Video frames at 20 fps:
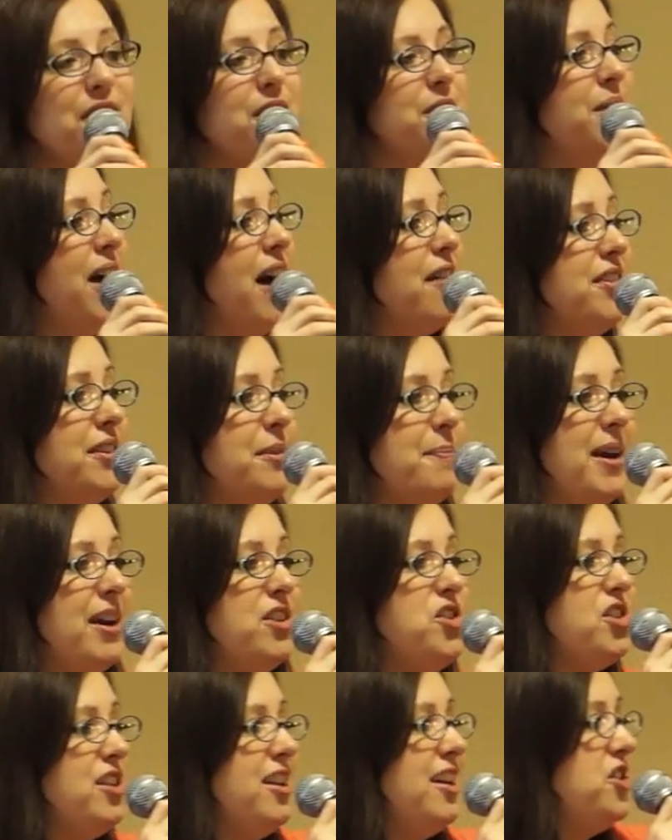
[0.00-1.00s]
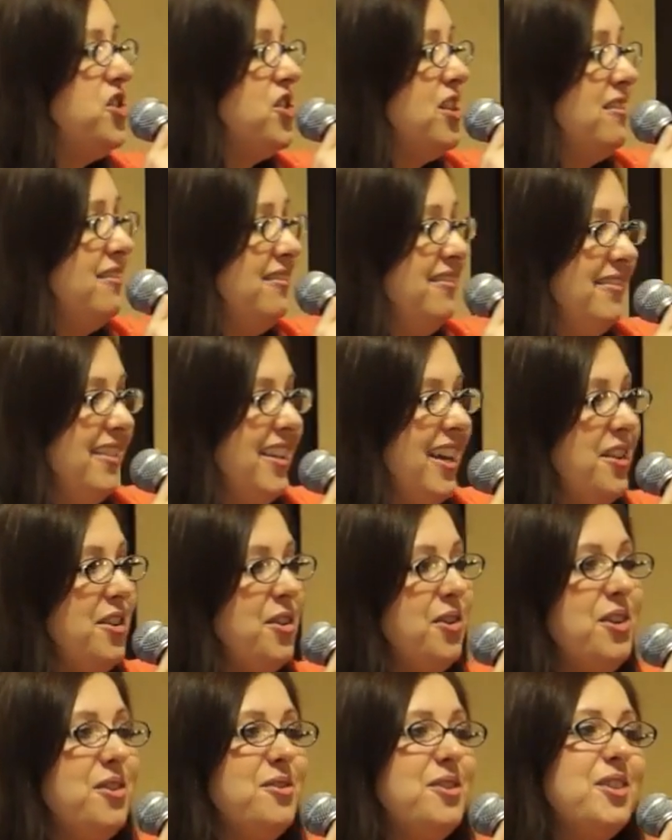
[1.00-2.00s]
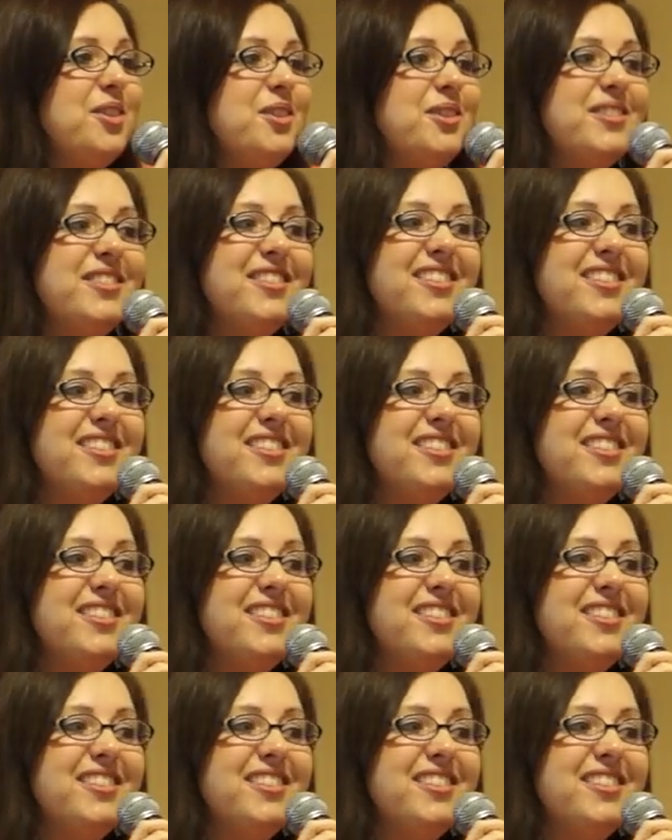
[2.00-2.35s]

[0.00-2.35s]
of you have an imagination? I know you do.